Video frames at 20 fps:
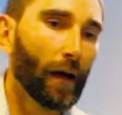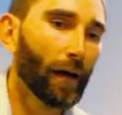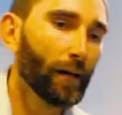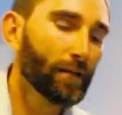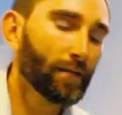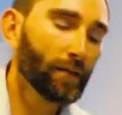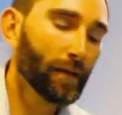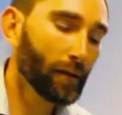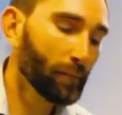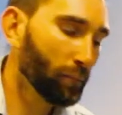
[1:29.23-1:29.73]
I
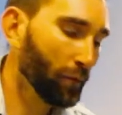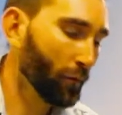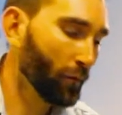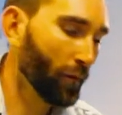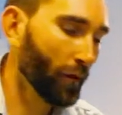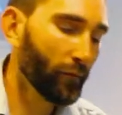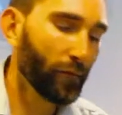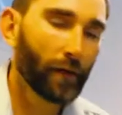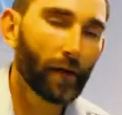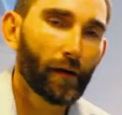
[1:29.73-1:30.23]
just like blue
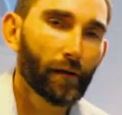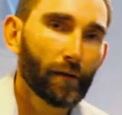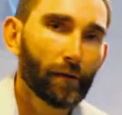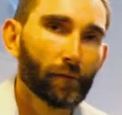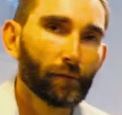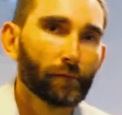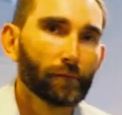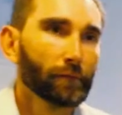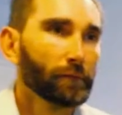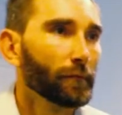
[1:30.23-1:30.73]
in everything I do.
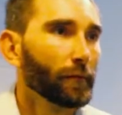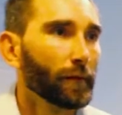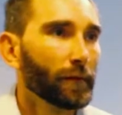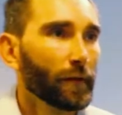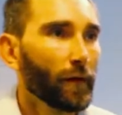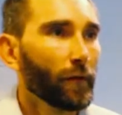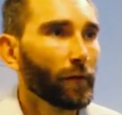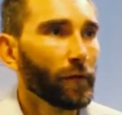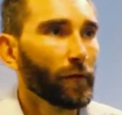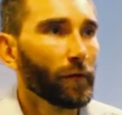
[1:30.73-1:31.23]
That's
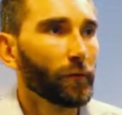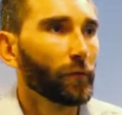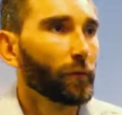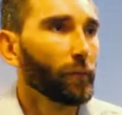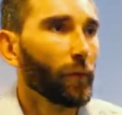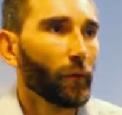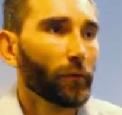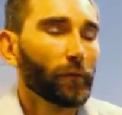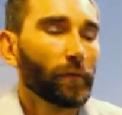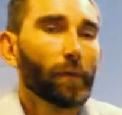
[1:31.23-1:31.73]
how it goes.
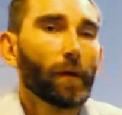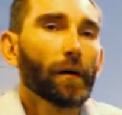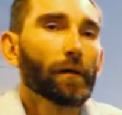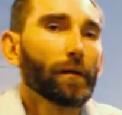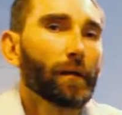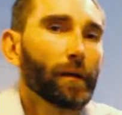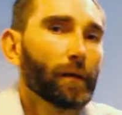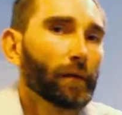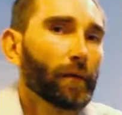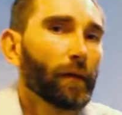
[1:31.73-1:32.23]
Most of my
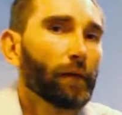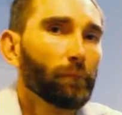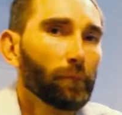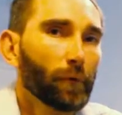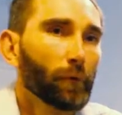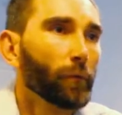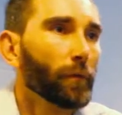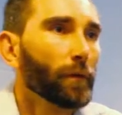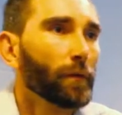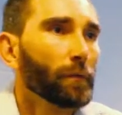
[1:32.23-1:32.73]
decks have
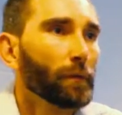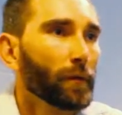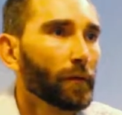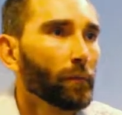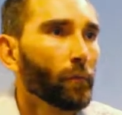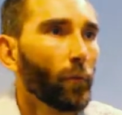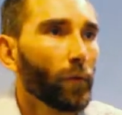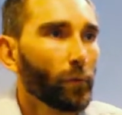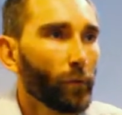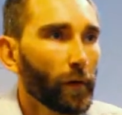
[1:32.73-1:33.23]
blue in them
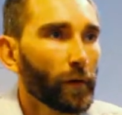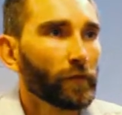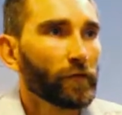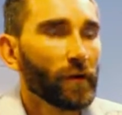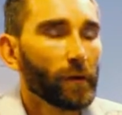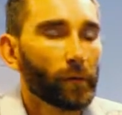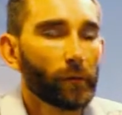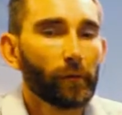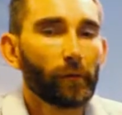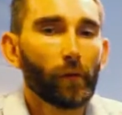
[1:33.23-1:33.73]
in one way,
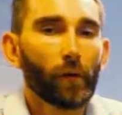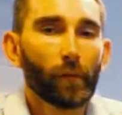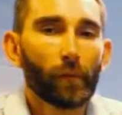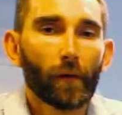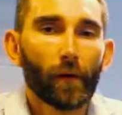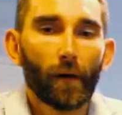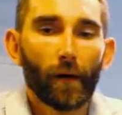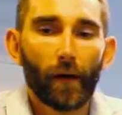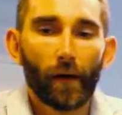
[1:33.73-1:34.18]
shape, or form.